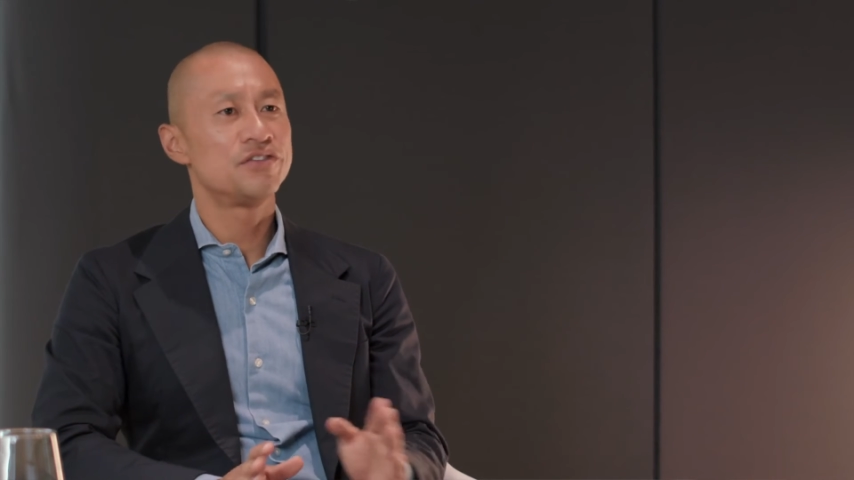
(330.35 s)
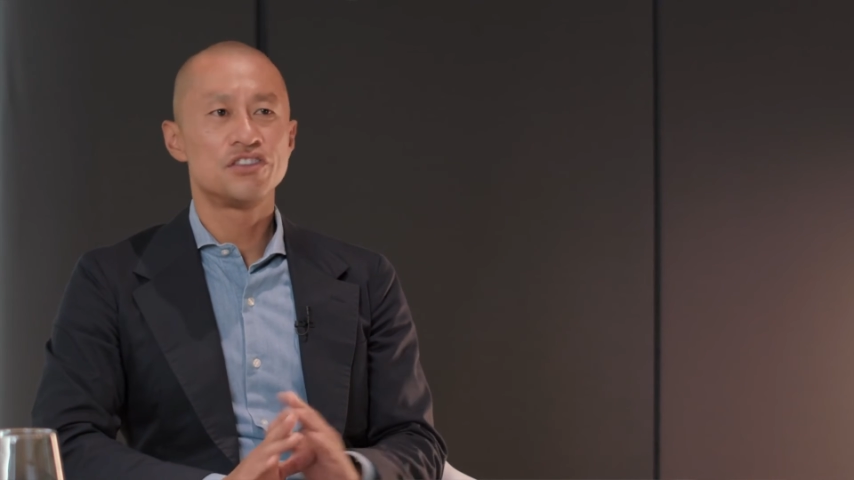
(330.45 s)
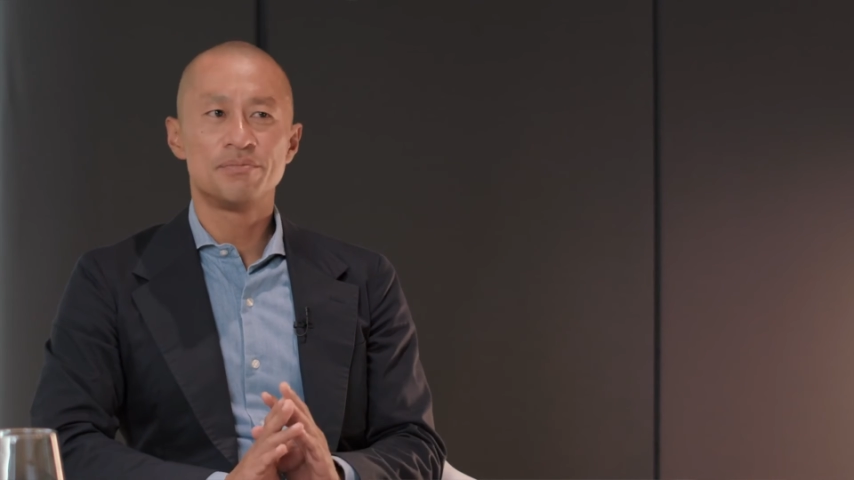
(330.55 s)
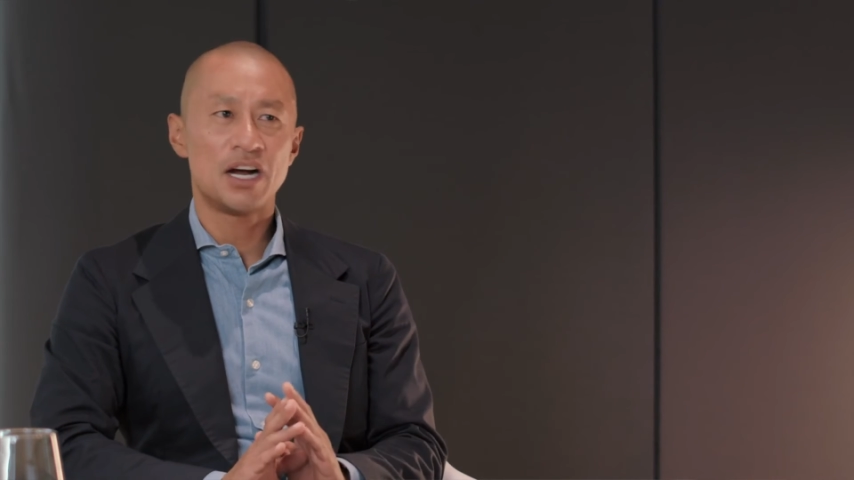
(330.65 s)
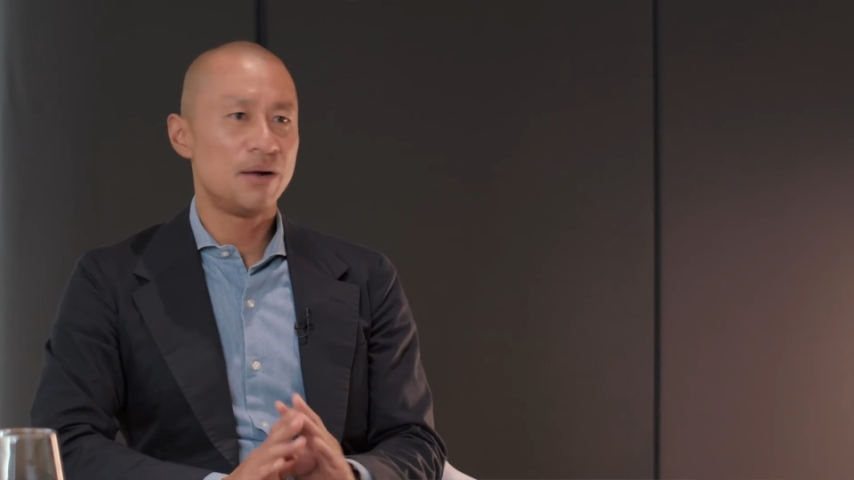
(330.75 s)

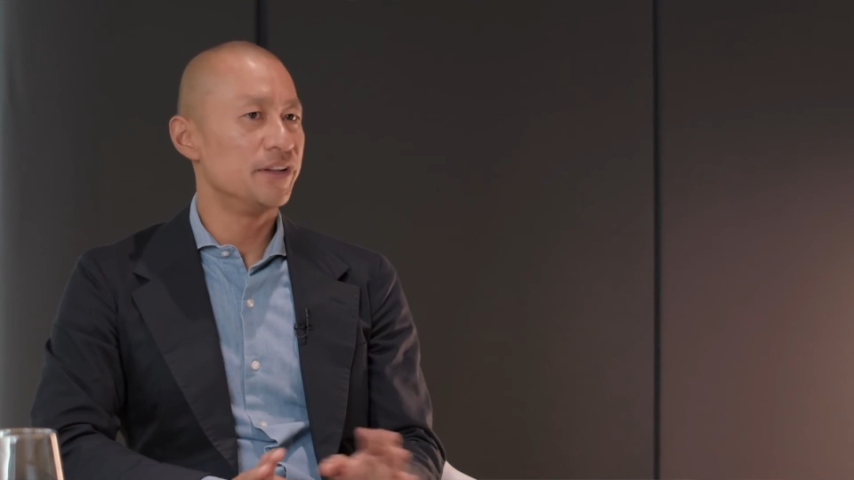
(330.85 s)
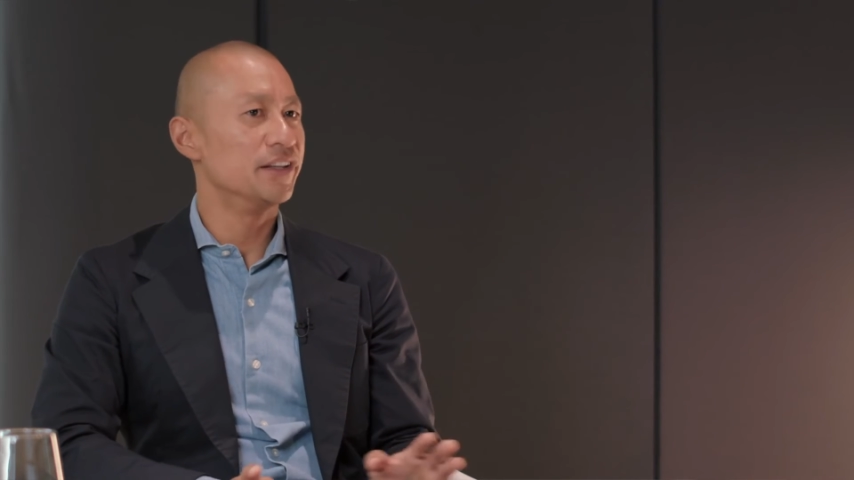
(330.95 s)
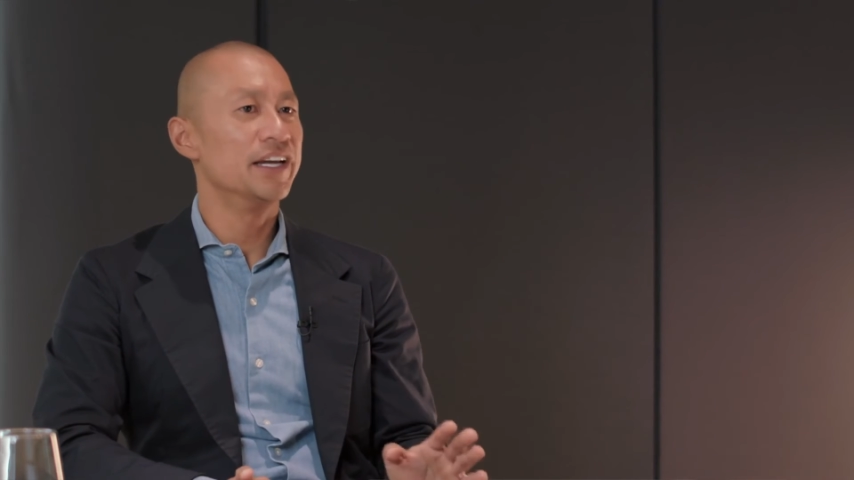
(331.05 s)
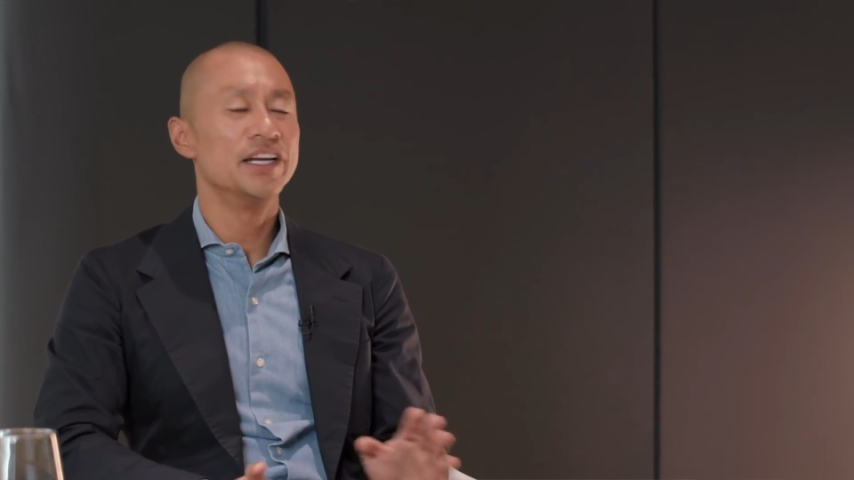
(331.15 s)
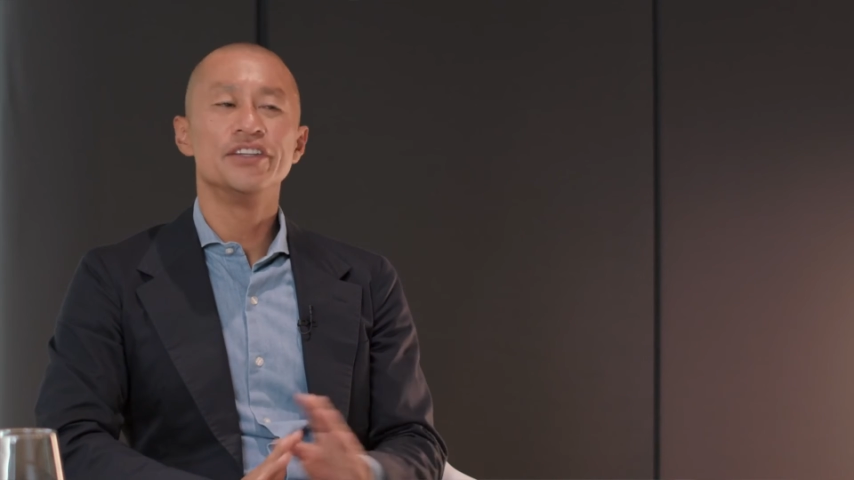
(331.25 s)
department
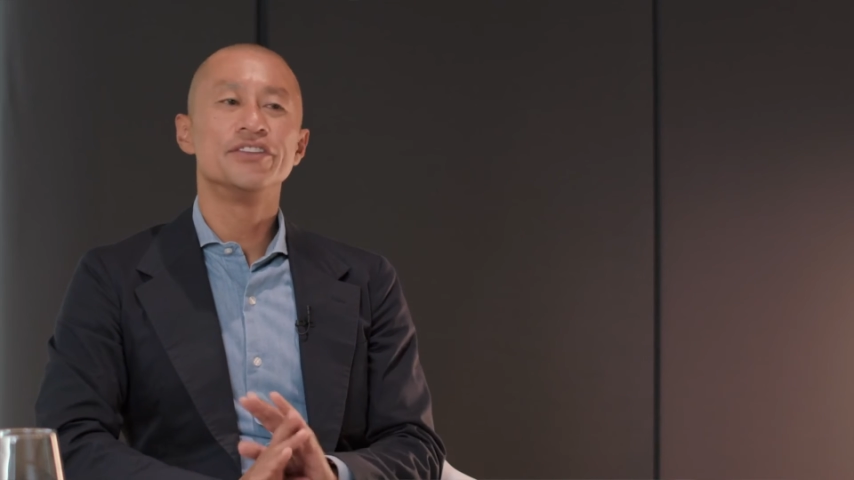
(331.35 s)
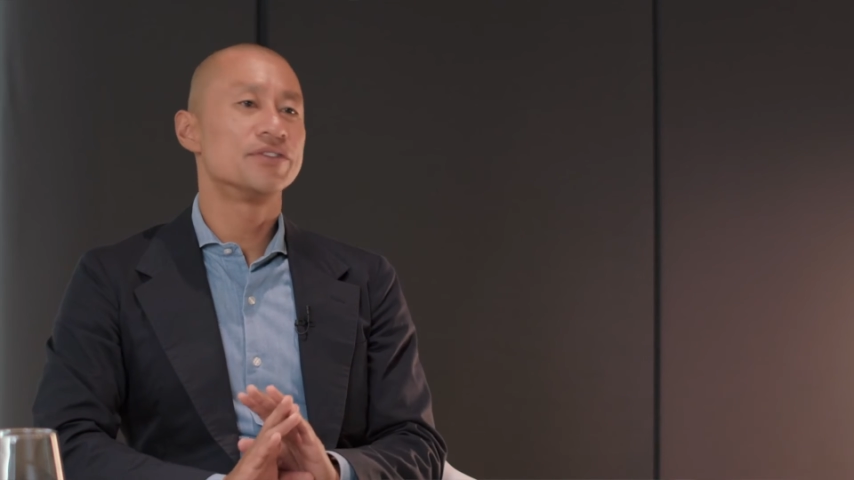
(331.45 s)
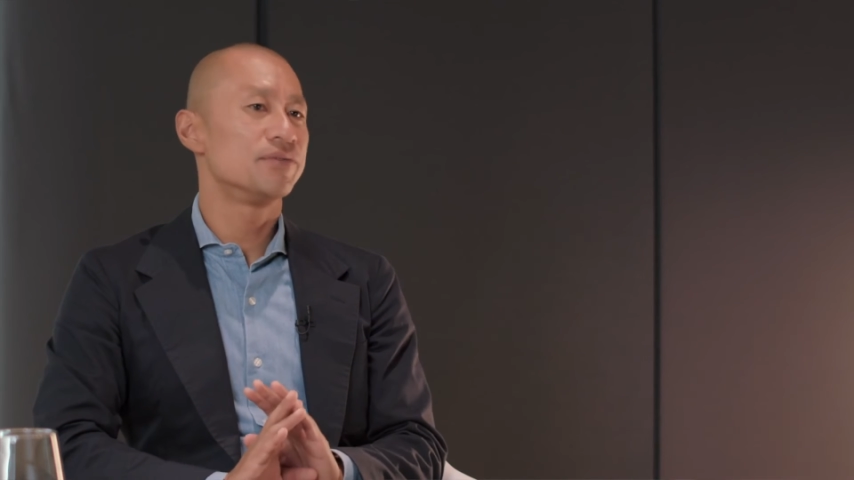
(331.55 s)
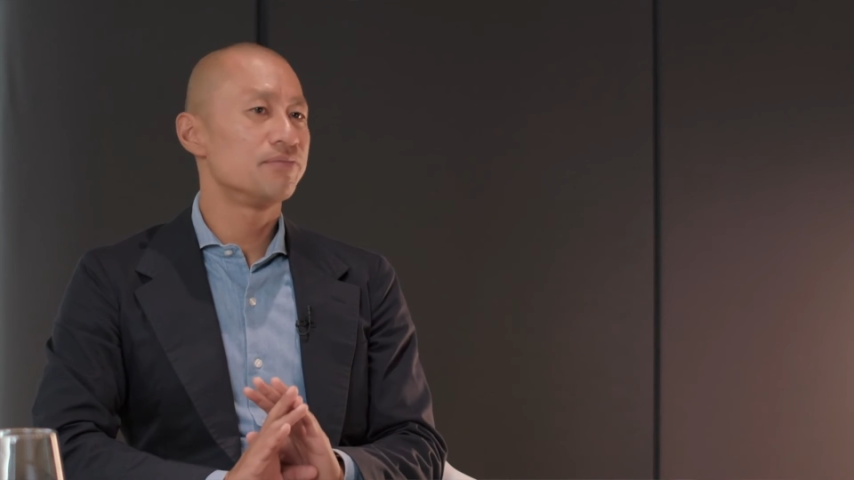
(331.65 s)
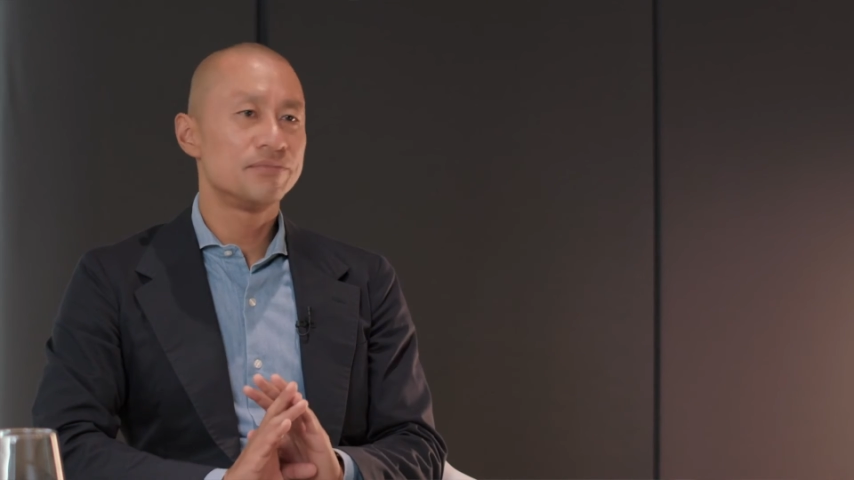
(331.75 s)
leads